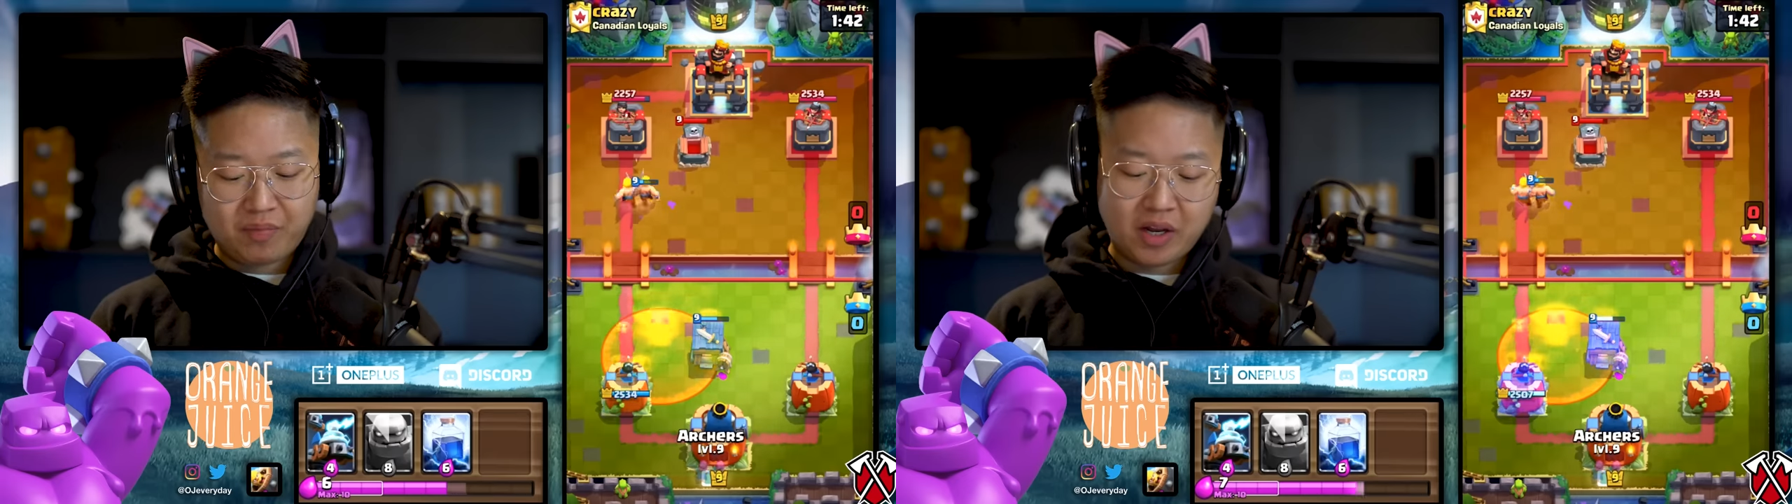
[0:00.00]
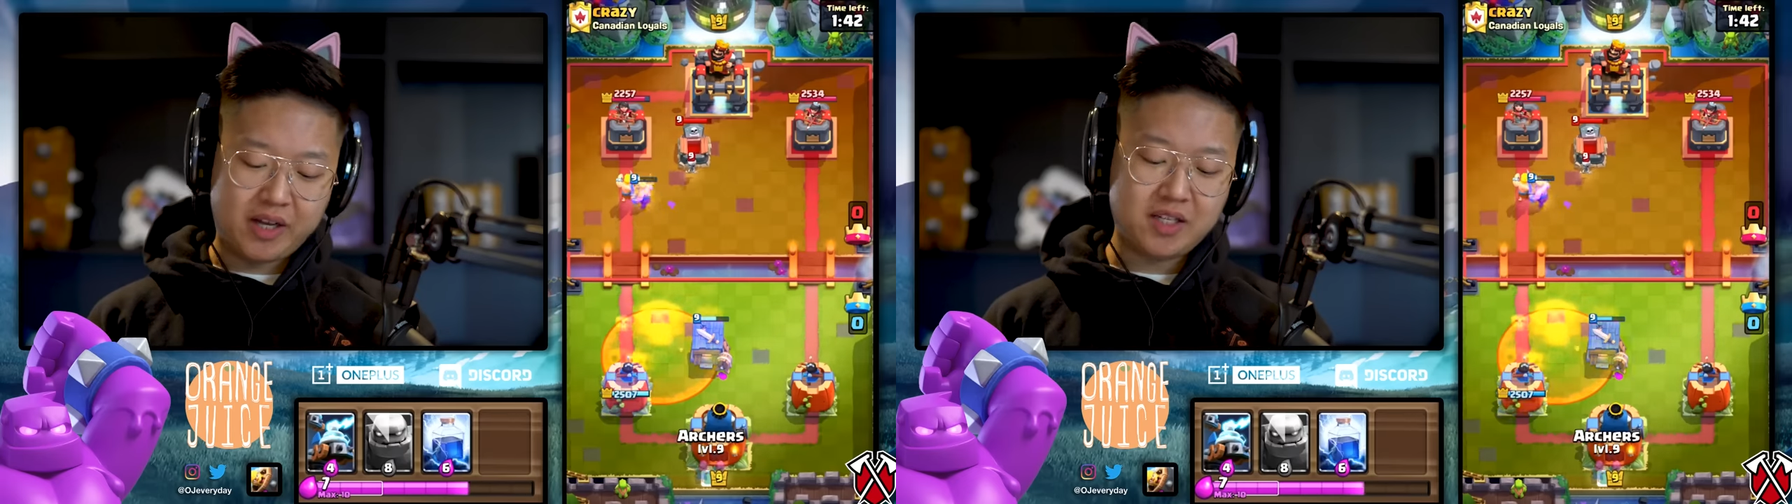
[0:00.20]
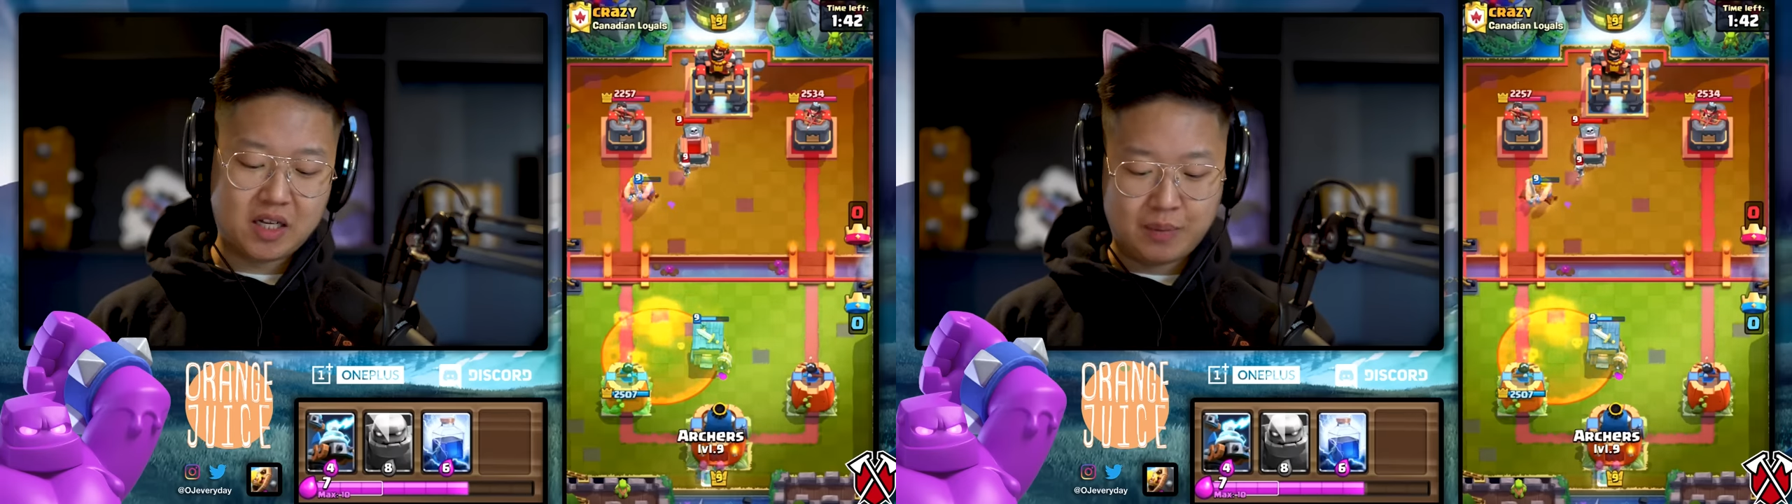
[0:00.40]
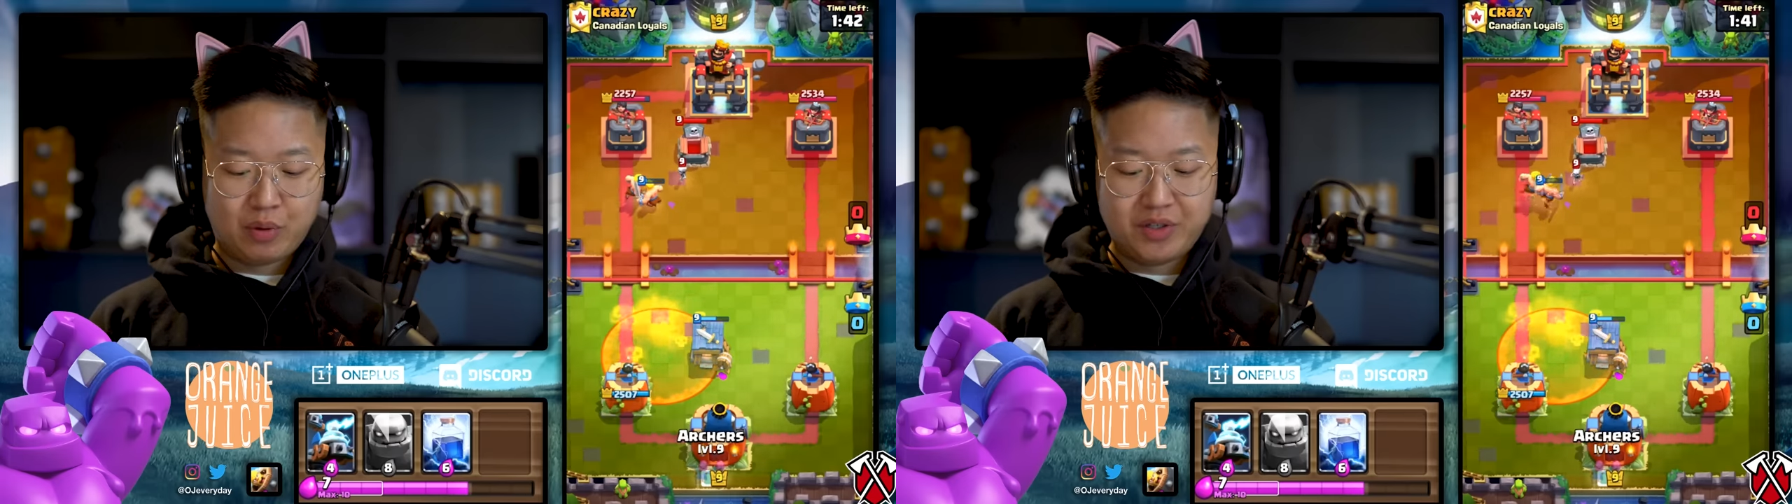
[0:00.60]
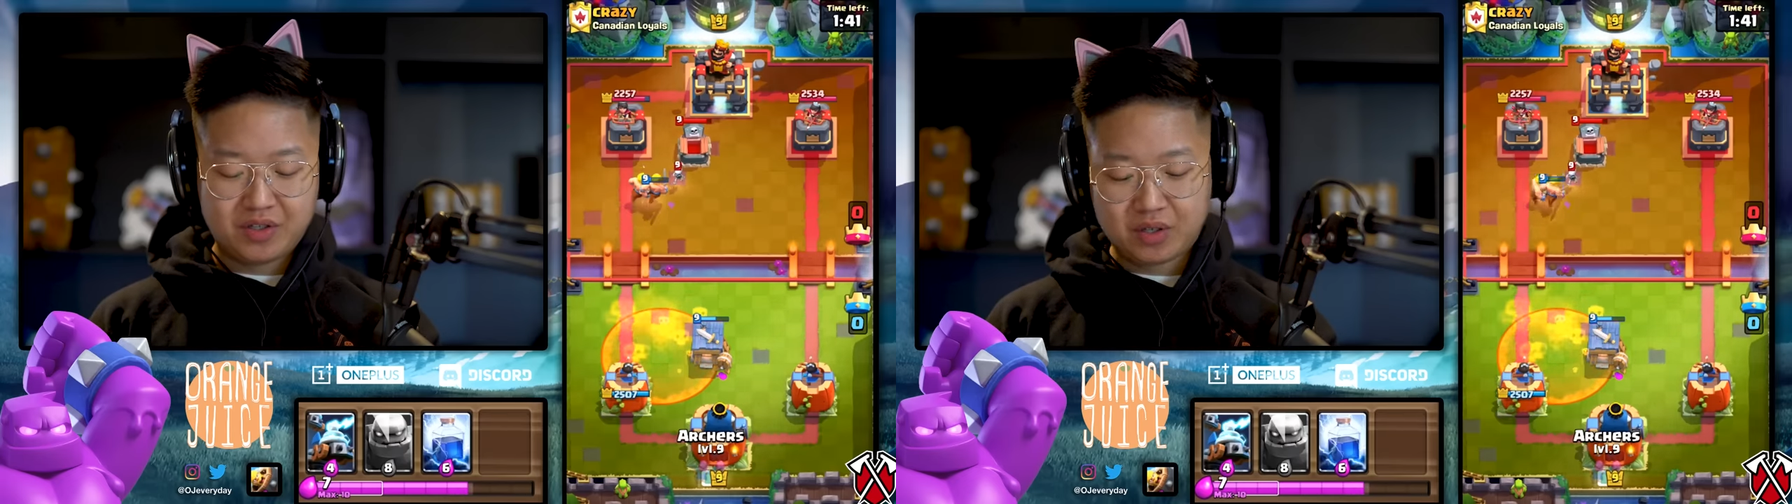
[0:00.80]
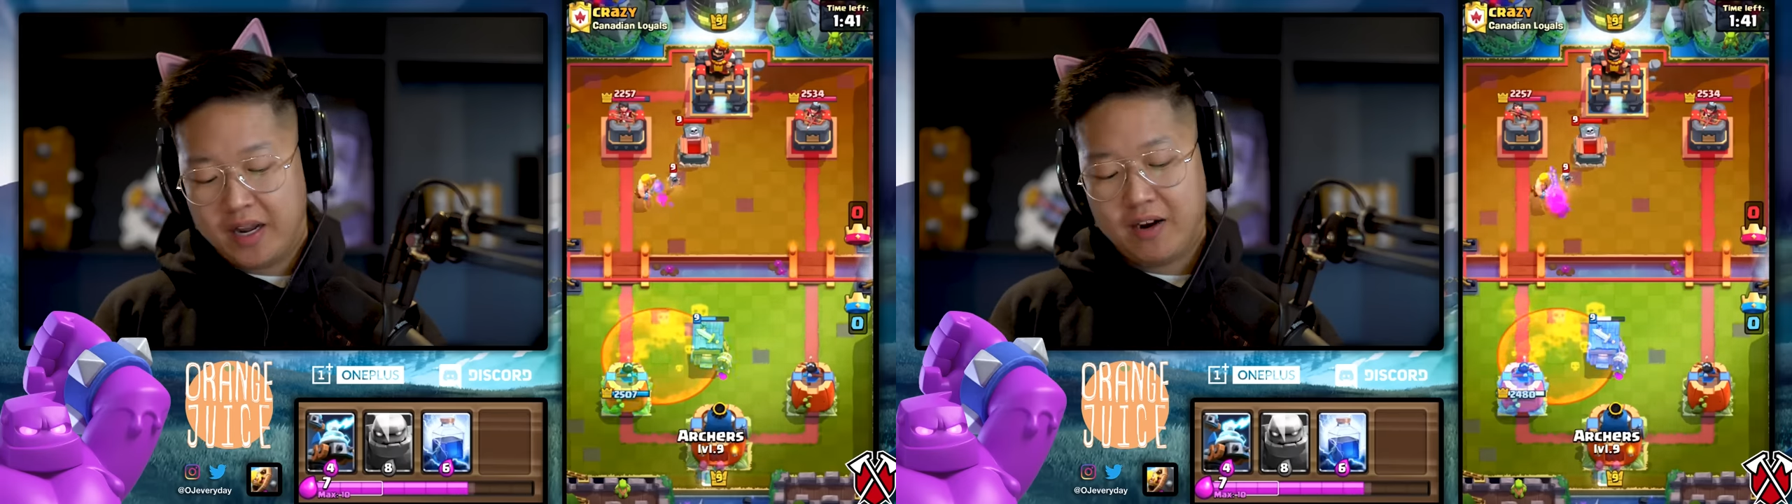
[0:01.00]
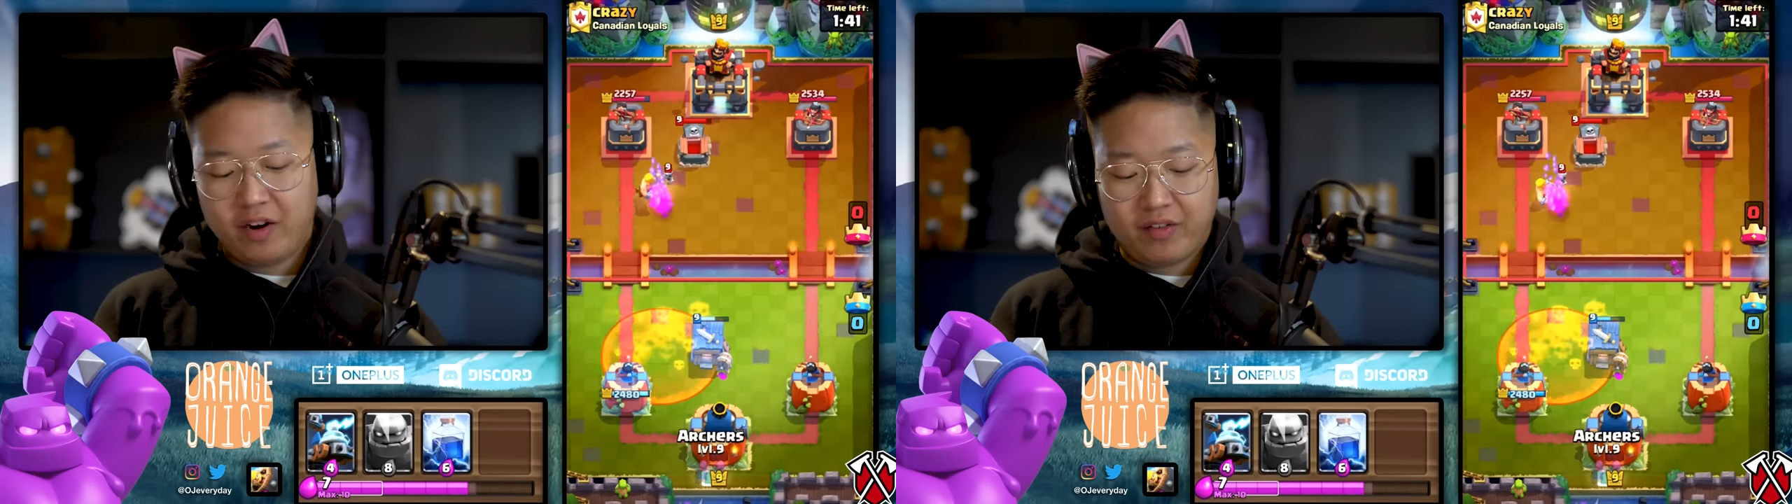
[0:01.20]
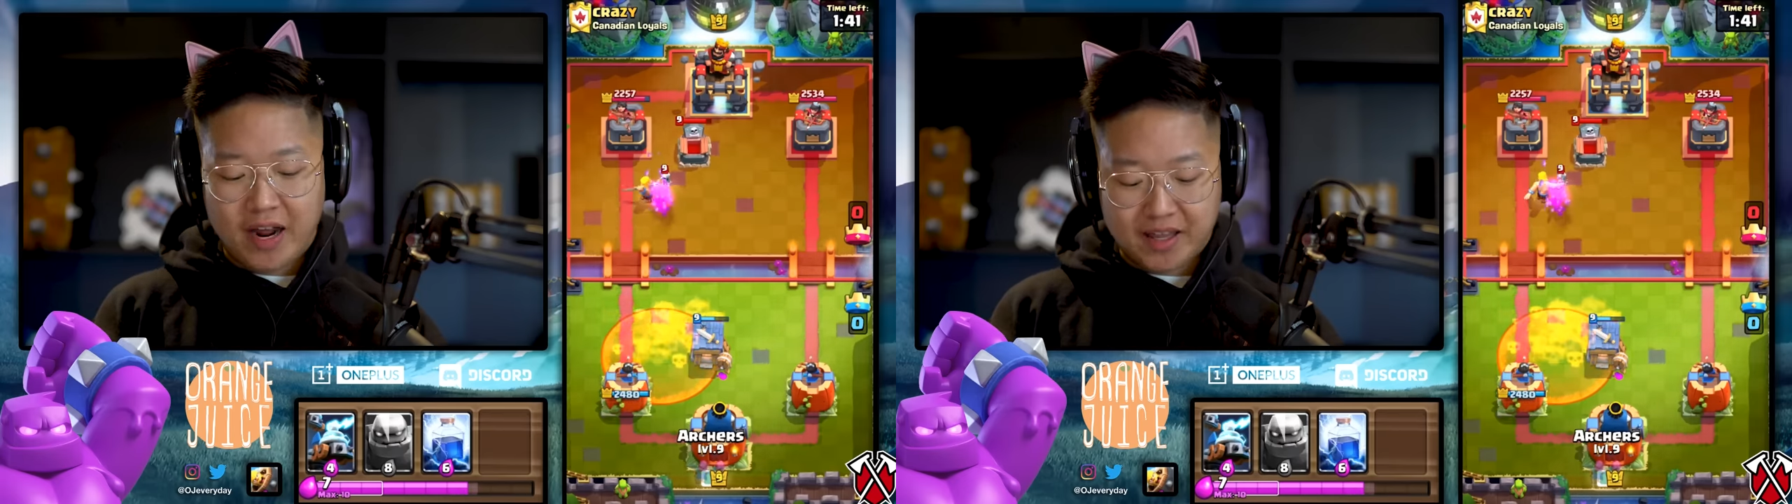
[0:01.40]
No, he's got the Poison, so I never
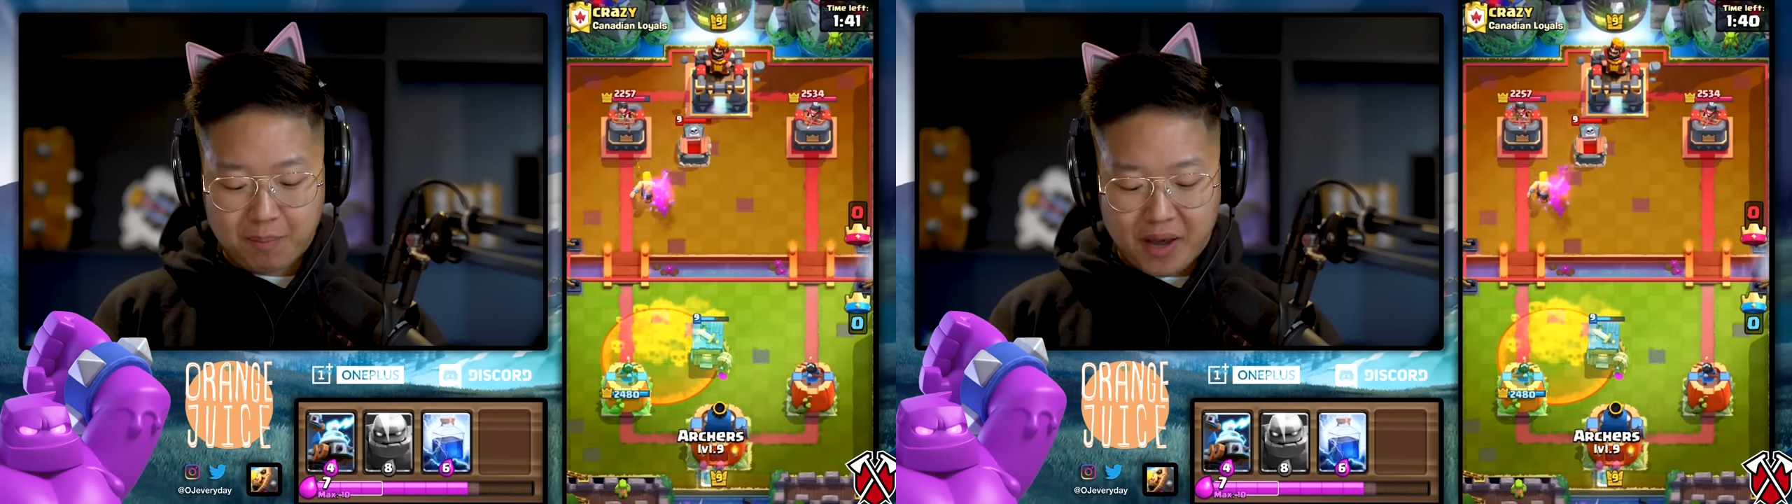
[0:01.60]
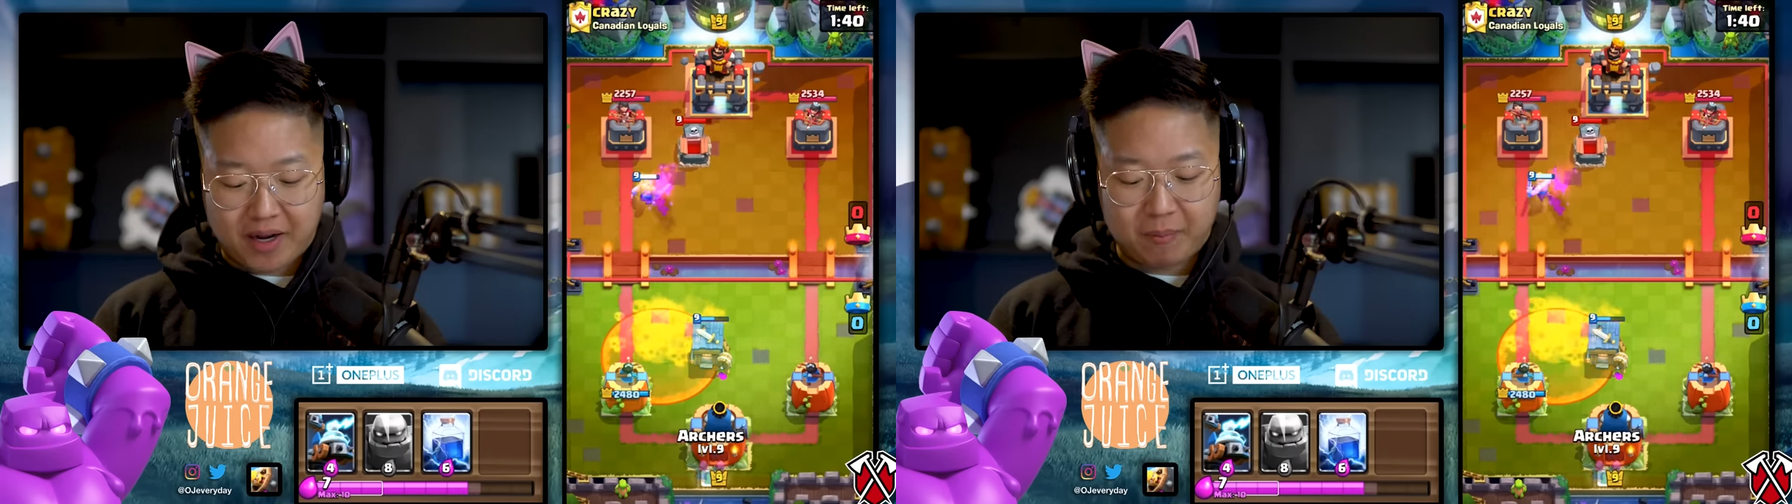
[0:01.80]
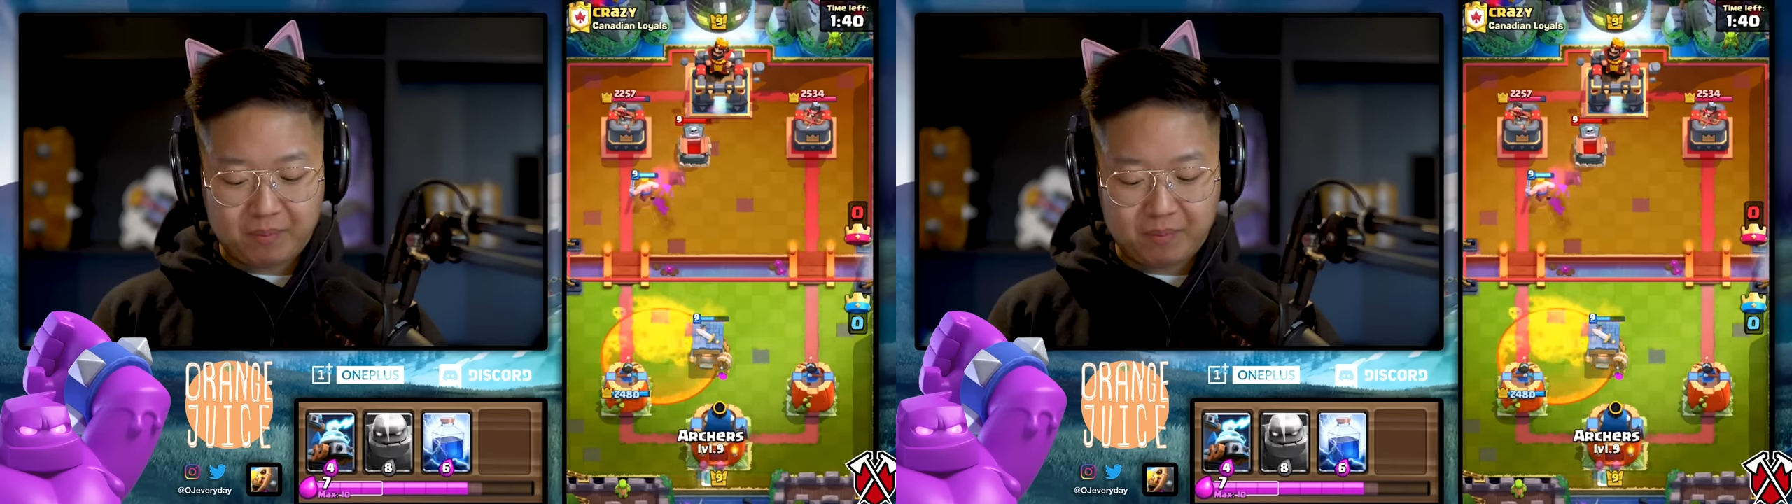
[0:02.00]
even had that pick.